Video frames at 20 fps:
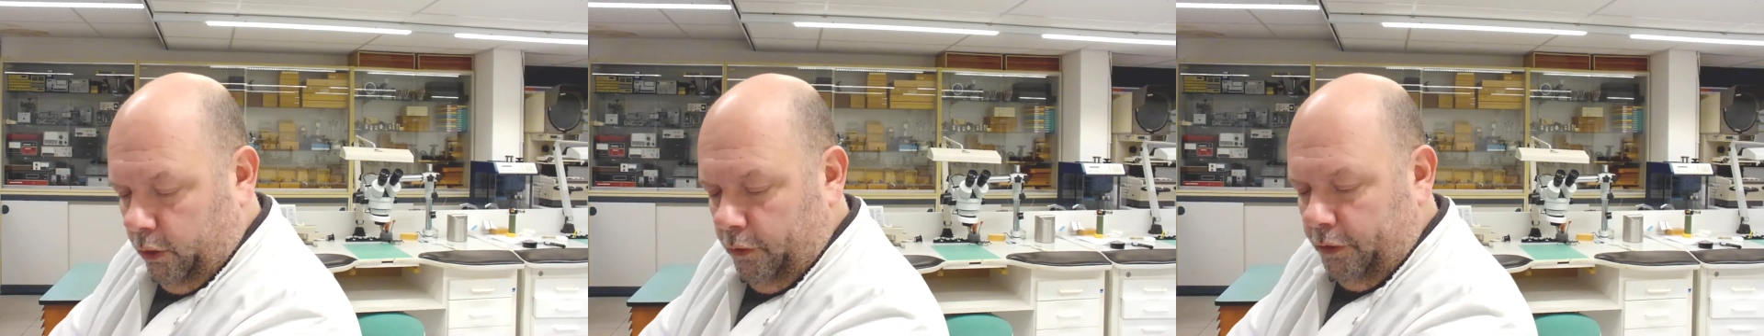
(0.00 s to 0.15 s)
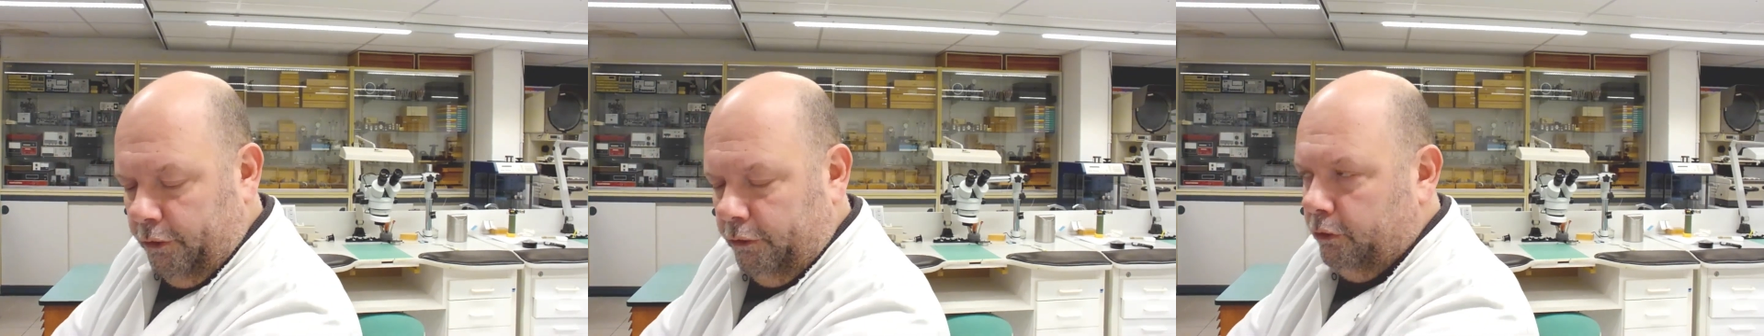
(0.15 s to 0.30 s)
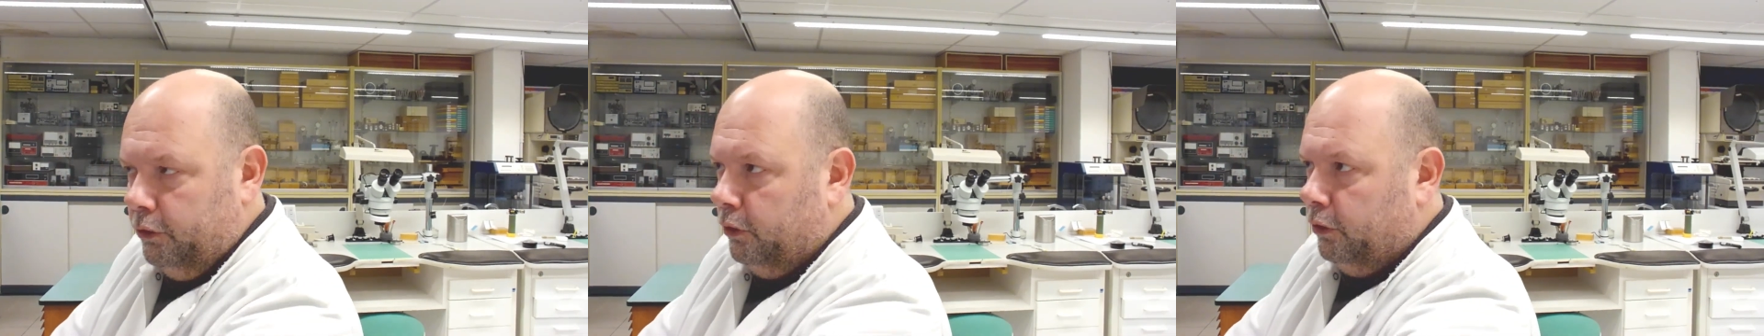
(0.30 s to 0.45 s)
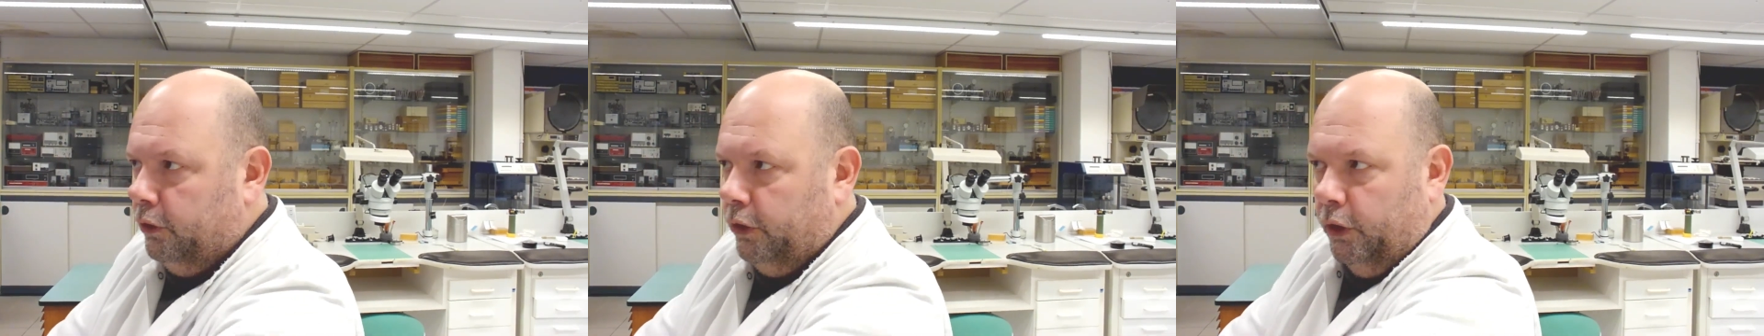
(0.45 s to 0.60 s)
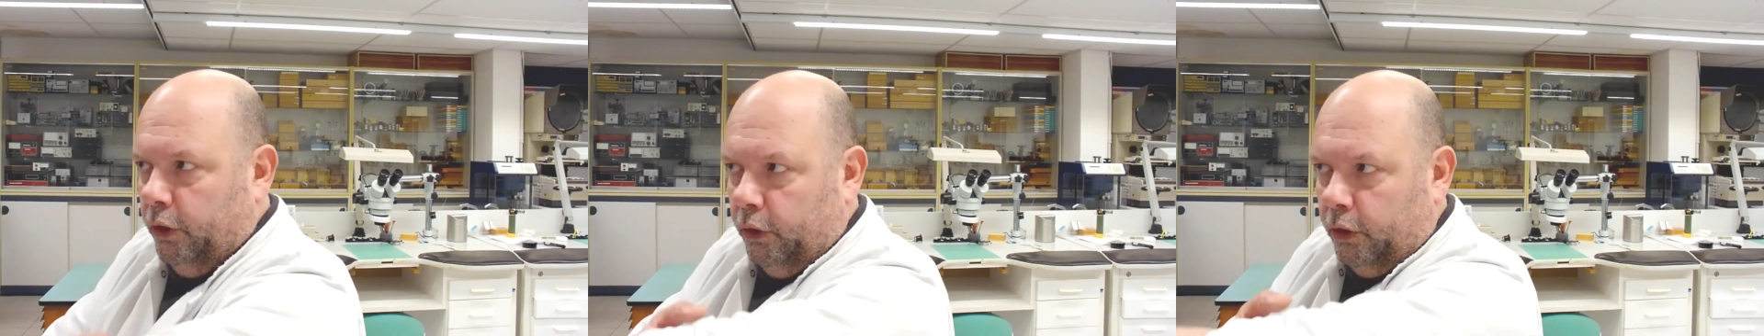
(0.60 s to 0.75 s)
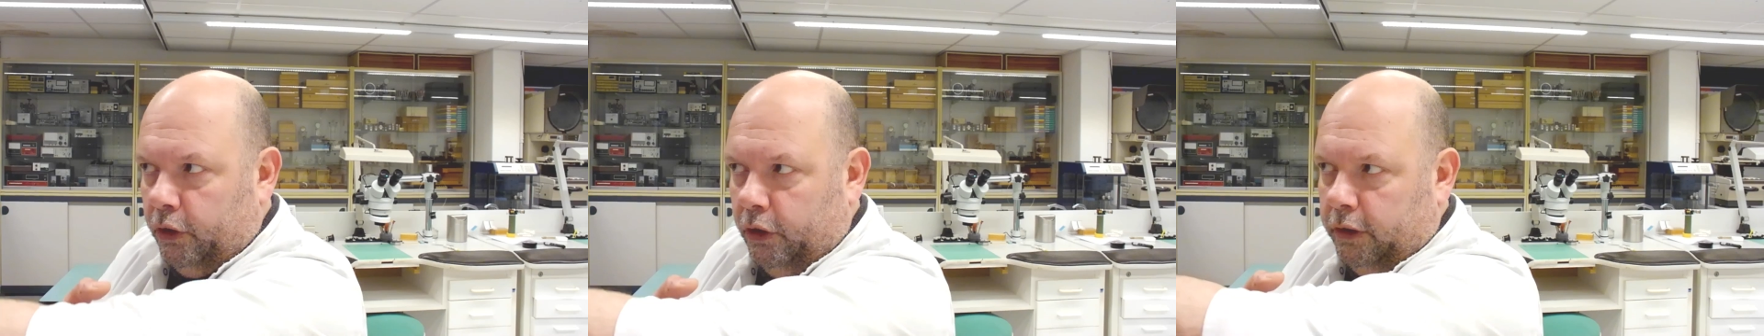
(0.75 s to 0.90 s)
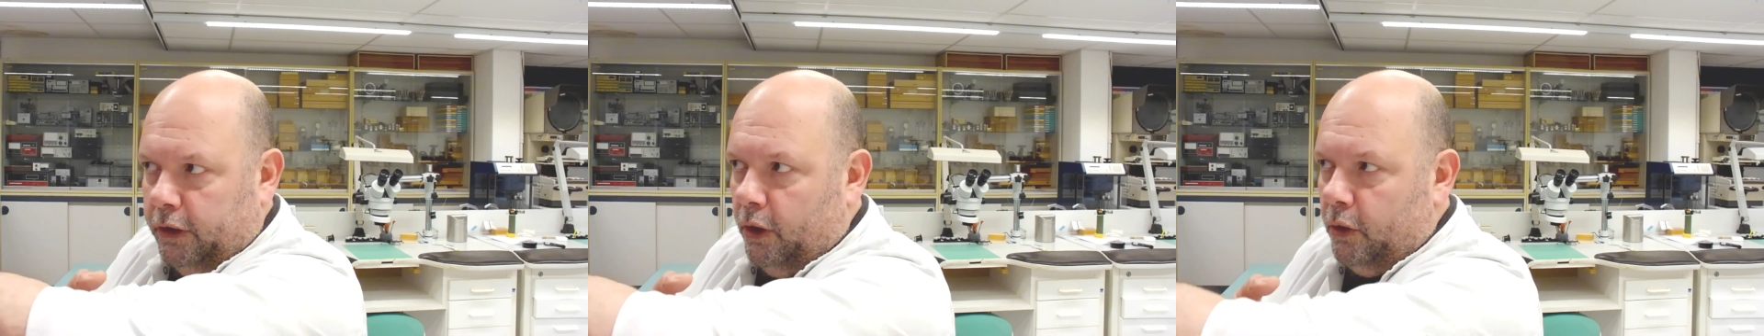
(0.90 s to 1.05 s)
through your
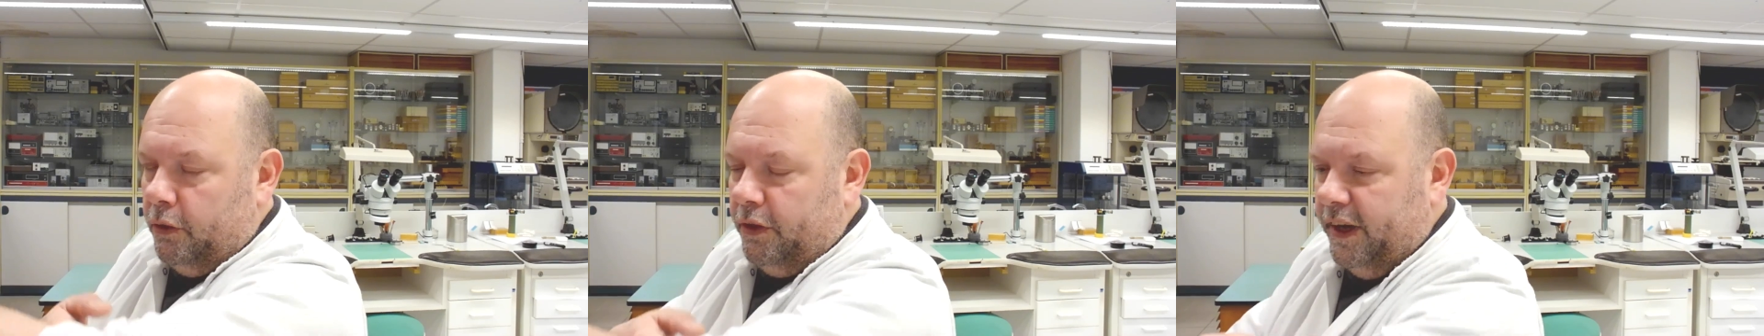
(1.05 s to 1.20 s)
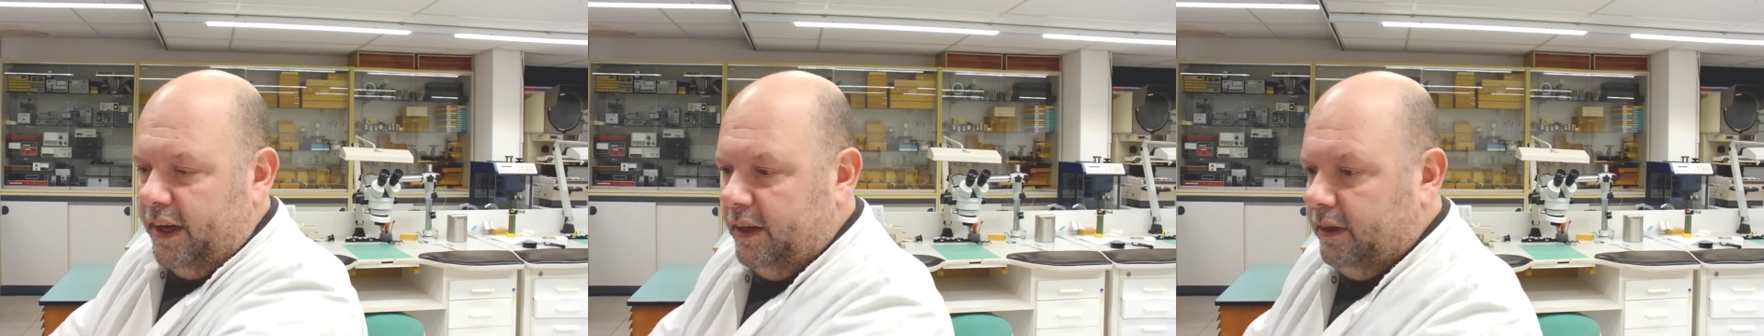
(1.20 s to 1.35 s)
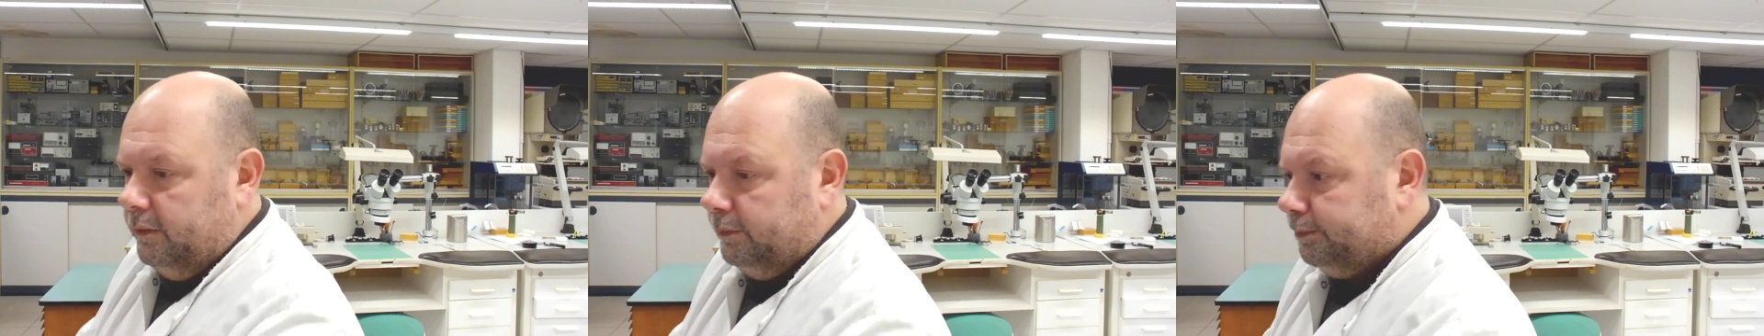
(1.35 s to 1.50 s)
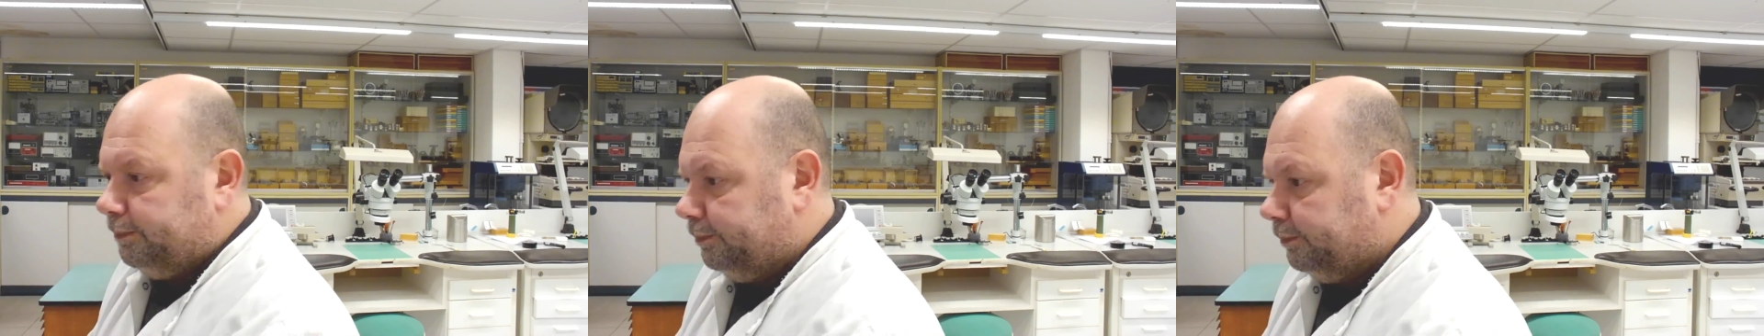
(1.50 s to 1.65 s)
clothing,